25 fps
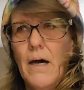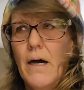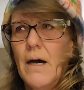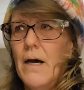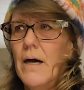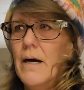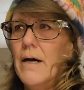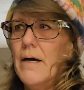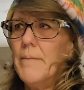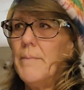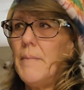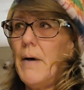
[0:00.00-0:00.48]

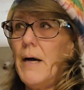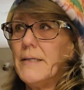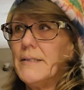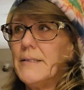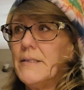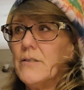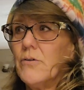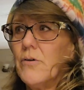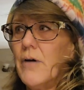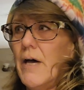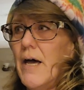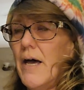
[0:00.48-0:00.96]
I
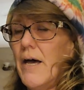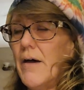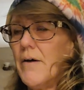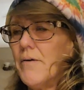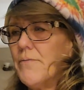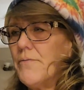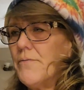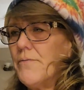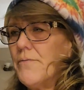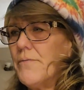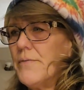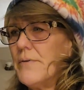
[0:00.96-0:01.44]
still
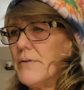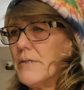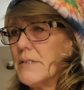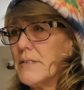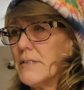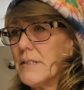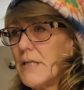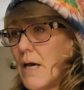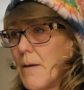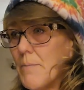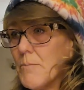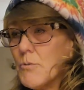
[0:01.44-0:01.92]
have
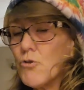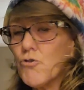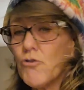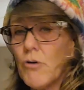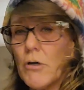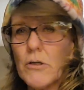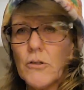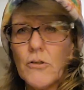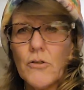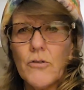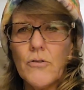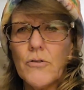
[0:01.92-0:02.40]
some
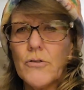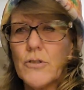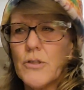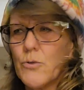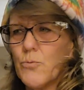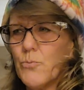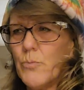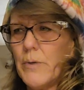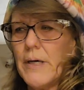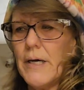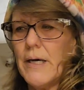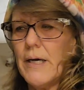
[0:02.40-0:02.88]
struggles
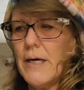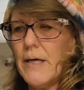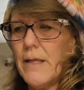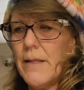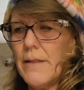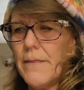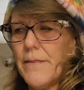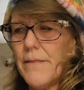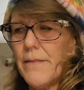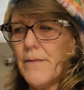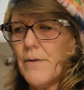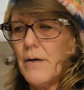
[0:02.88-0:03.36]

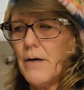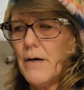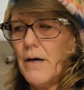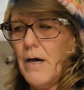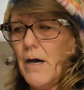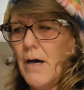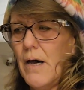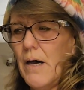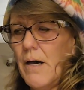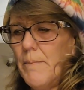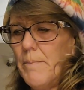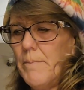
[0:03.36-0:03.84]
with
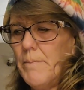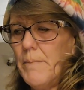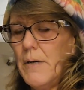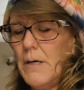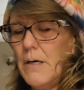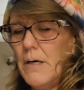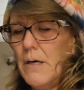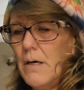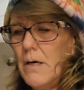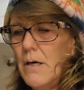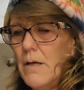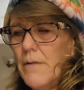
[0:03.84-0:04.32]

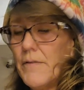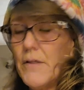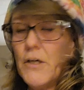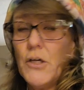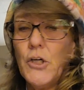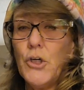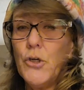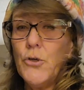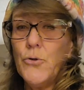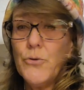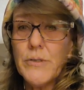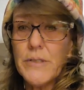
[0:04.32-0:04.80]
the
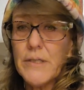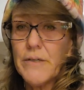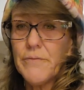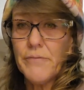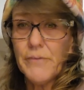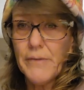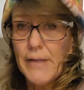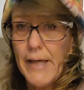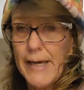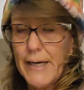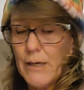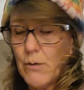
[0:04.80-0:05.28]
use of
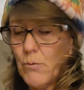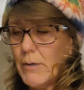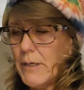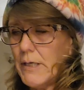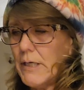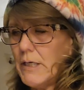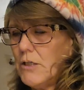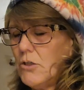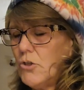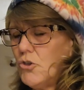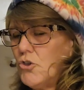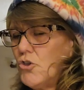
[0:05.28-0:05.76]

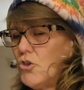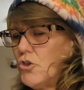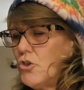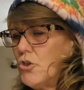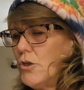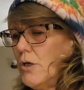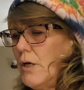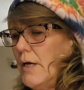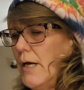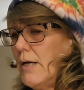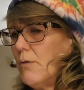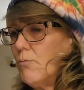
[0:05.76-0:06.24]
language
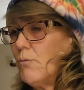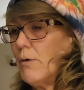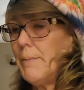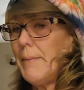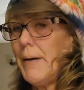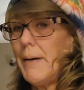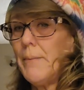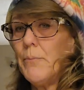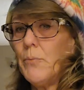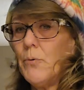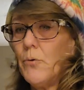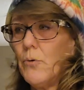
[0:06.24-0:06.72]
and
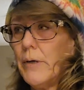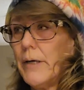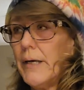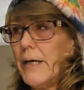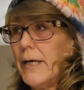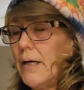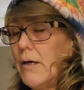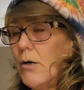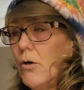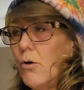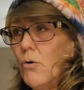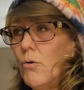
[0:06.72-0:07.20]

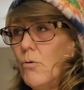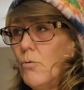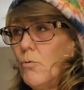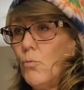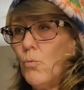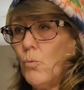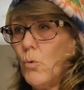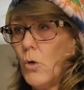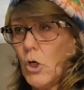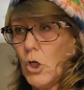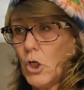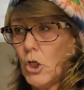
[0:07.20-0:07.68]
remembering
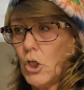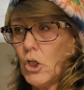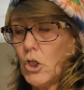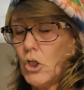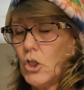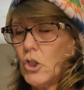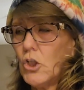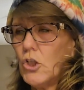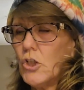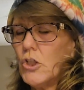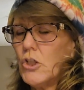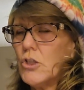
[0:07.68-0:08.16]

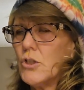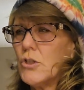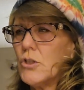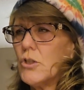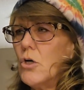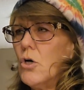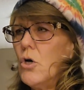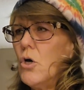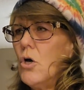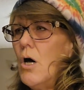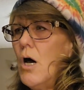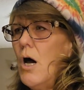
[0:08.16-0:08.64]
words
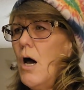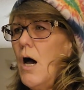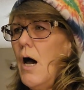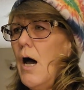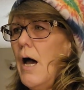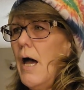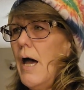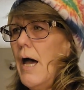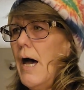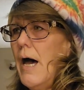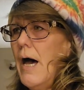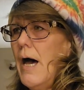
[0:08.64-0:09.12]

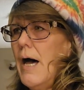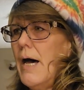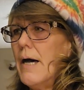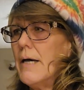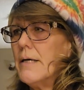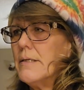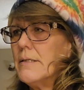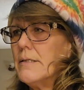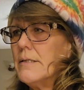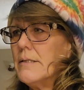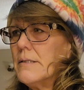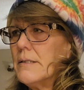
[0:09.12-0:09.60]

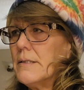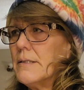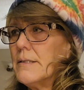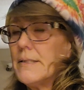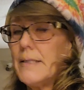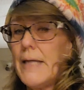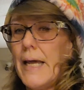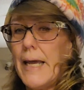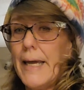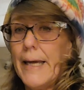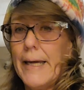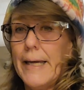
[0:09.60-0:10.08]
and
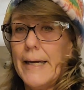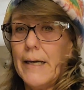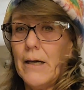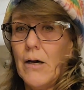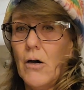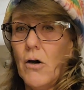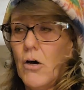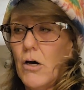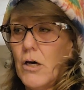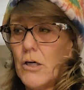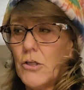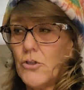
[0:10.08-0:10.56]
staying
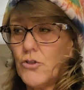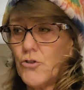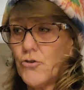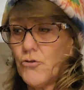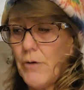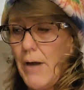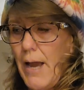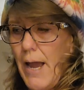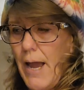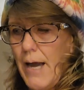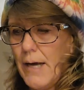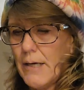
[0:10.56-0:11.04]
on
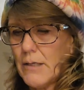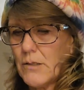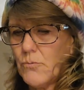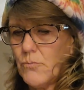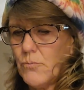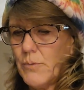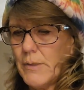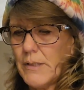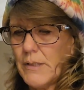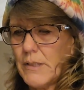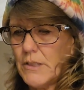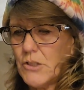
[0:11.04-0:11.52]
track
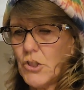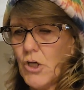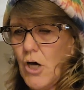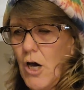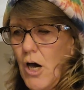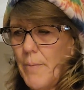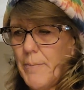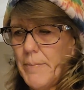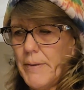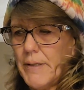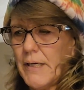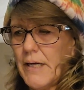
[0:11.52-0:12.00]
with the
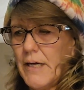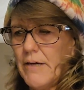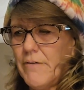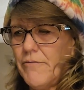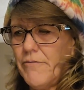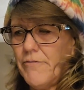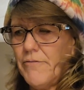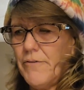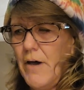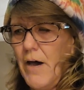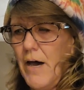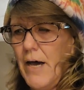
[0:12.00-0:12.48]
topic
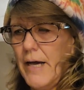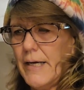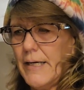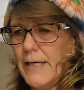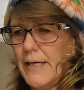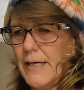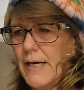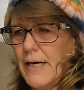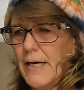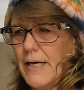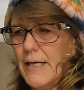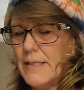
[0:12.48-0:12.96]
if I
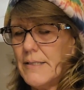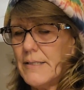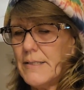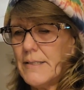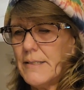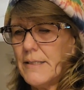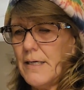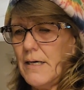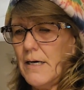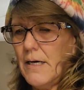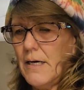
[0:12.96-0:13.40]
get